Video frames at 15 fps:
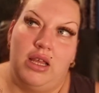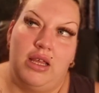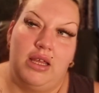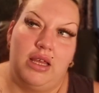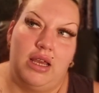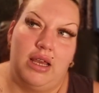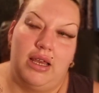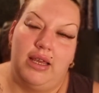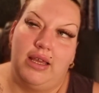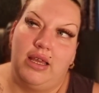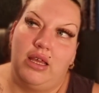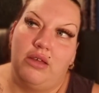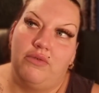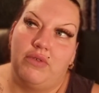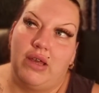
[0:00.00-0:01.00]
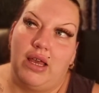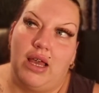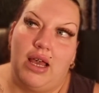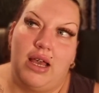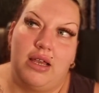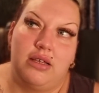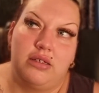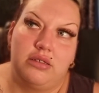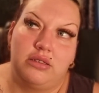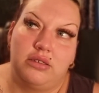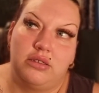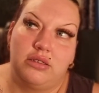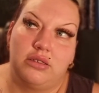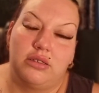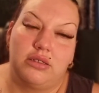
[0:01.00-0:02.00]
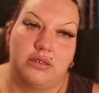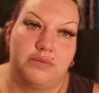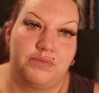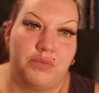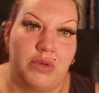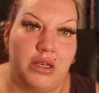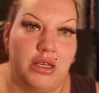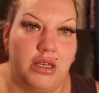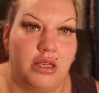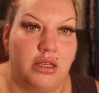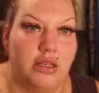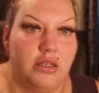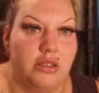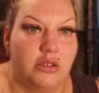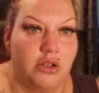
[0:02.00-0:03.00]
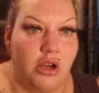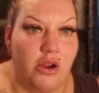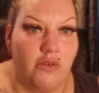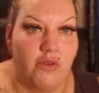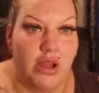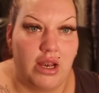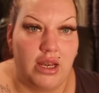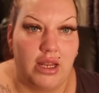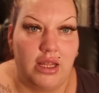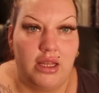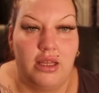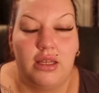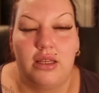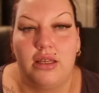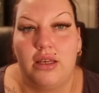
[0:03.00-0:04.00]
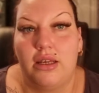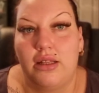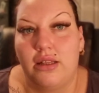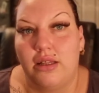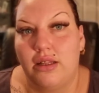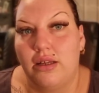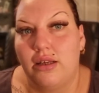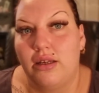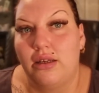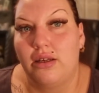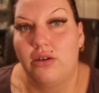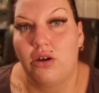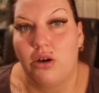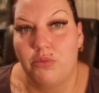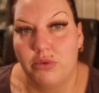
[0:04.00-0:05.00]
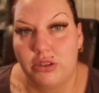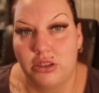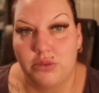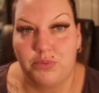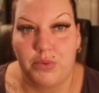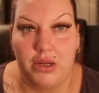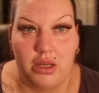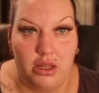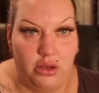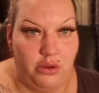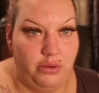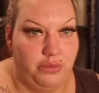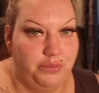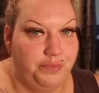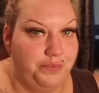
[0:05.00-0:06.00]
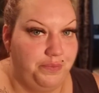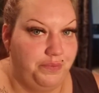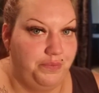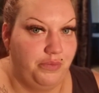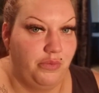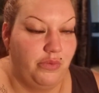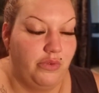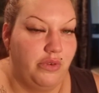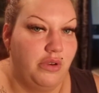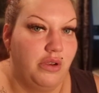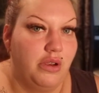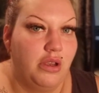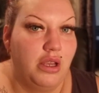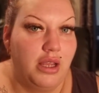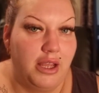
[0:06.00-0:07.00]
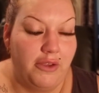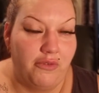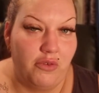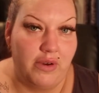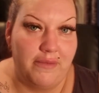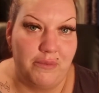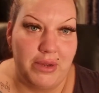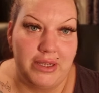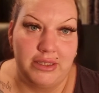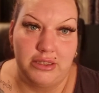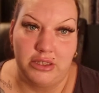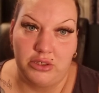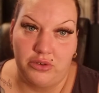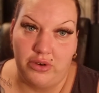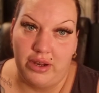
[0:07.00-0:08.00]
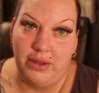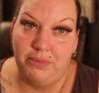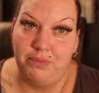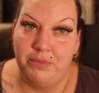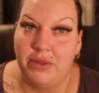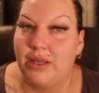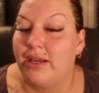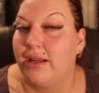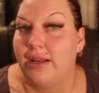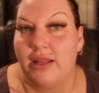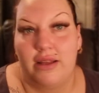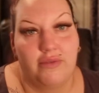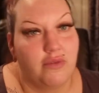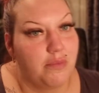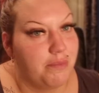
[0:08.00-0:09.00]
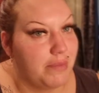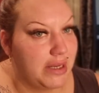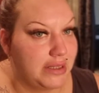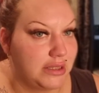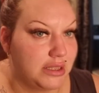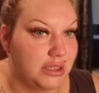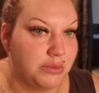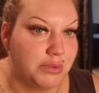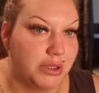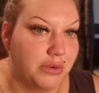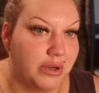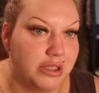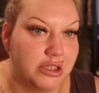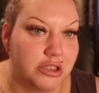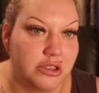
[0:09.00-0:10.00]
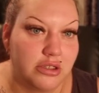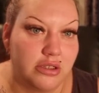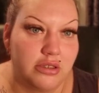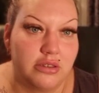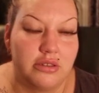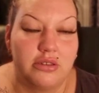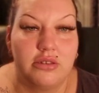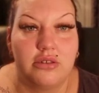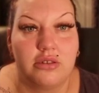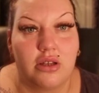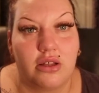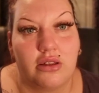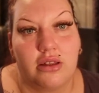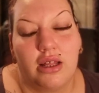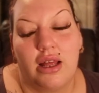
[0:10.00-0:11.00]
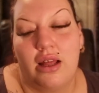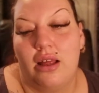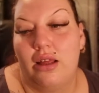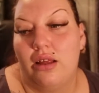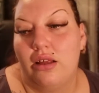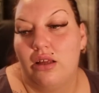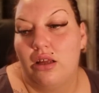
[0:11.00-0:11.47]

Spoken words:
Yeah, either ask me directly in the comments below. If you have my Instagram, you can either message me questions on there